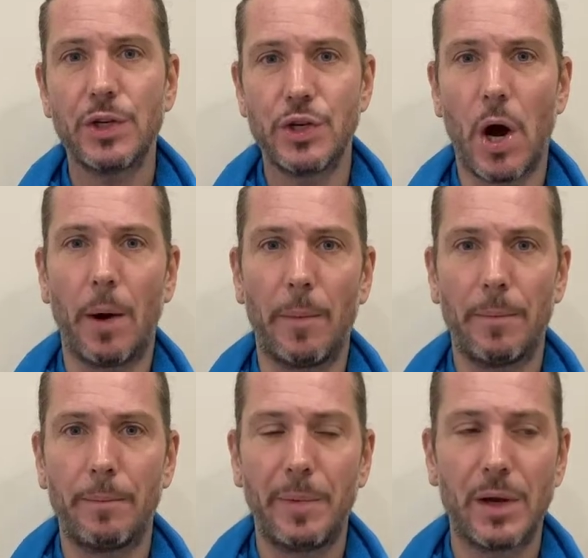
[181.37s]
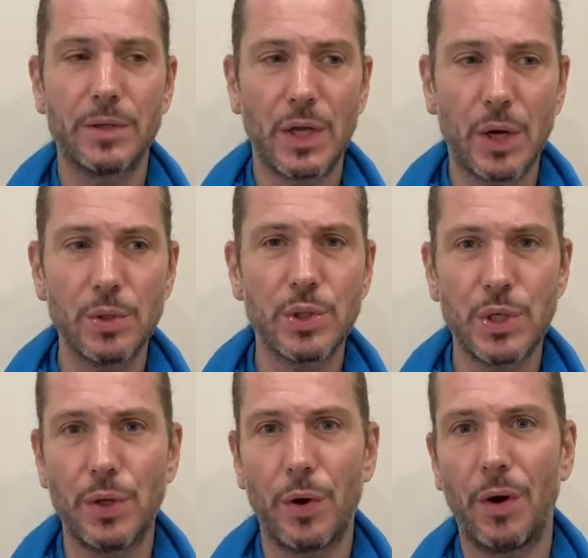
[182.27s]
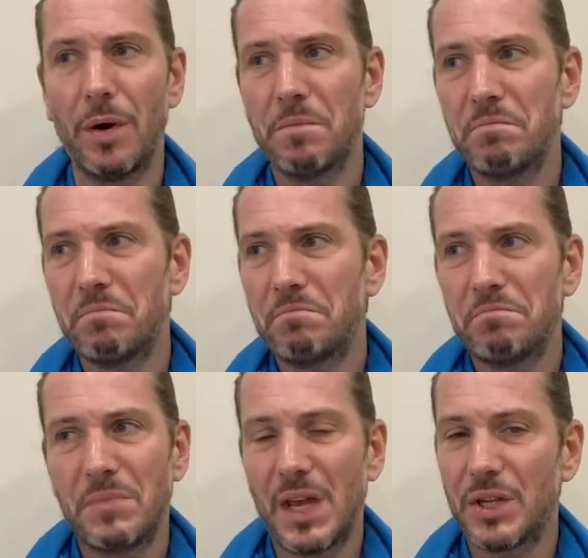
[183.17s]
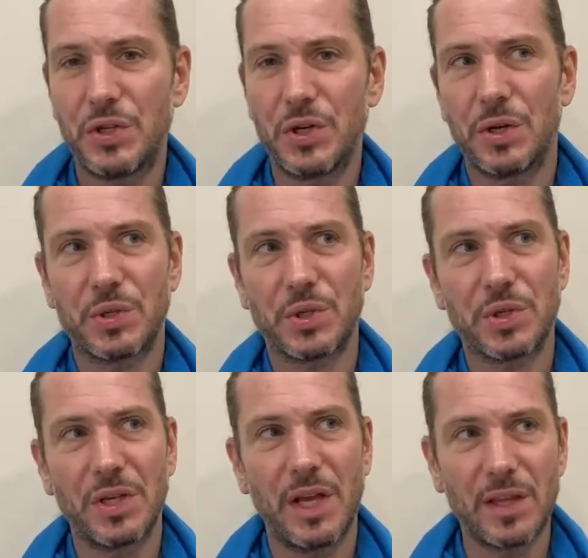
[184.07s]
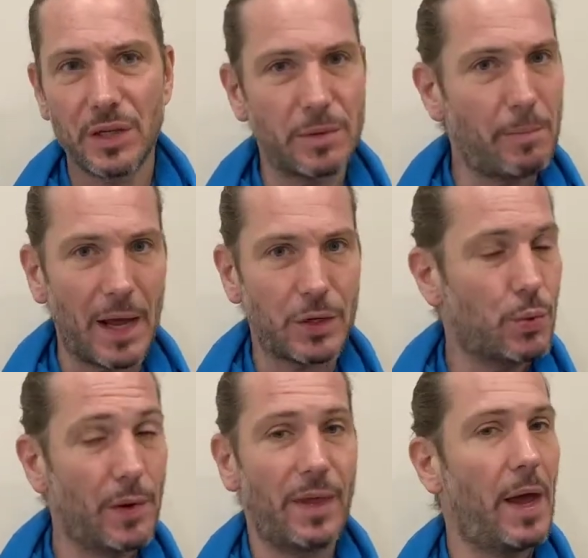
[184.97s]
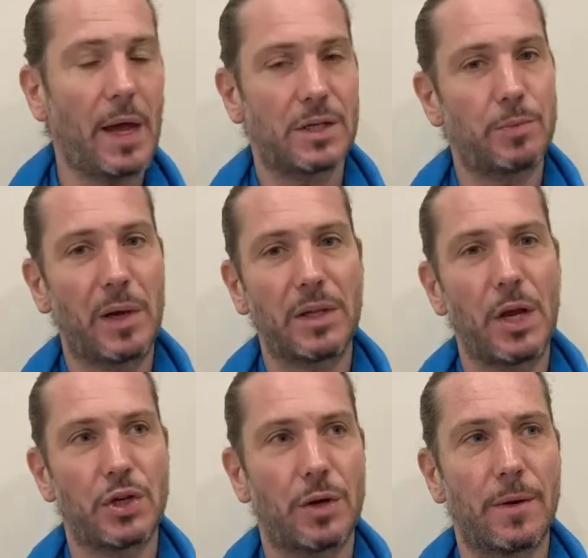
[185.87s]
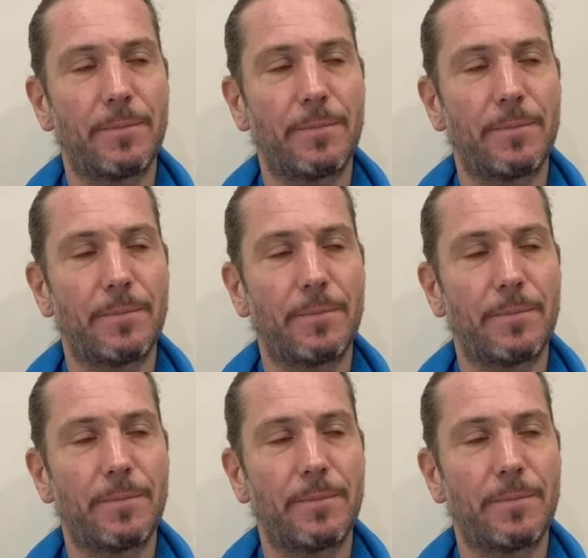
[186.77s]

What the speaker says: job because they consider it doesn't match with the expectation.